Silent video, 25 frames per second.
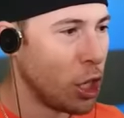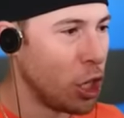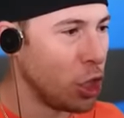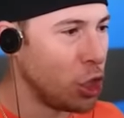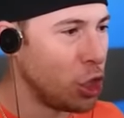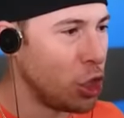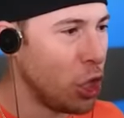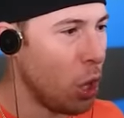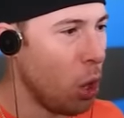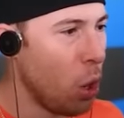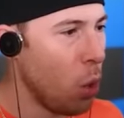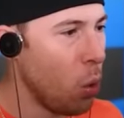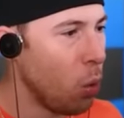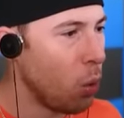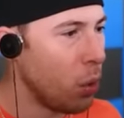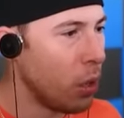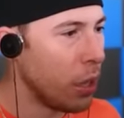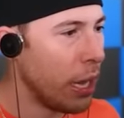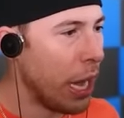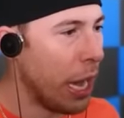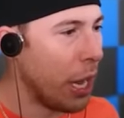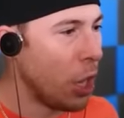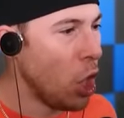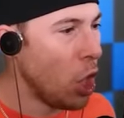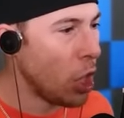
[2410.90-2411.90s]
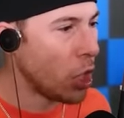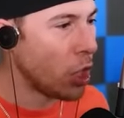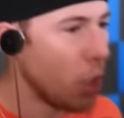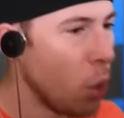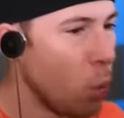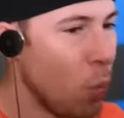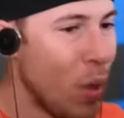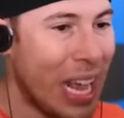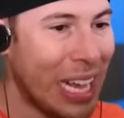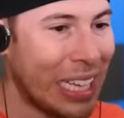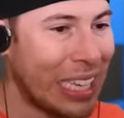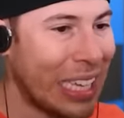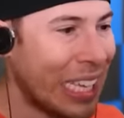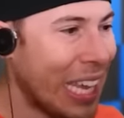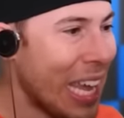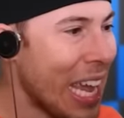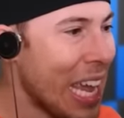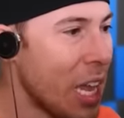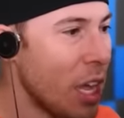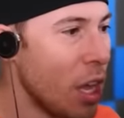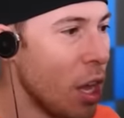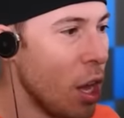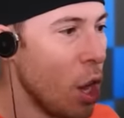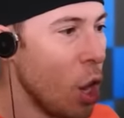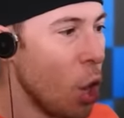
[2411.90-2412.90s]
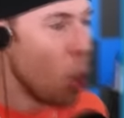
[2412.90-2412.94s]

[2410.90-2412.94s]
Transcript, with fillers: Good. Oh, and look, we got the key.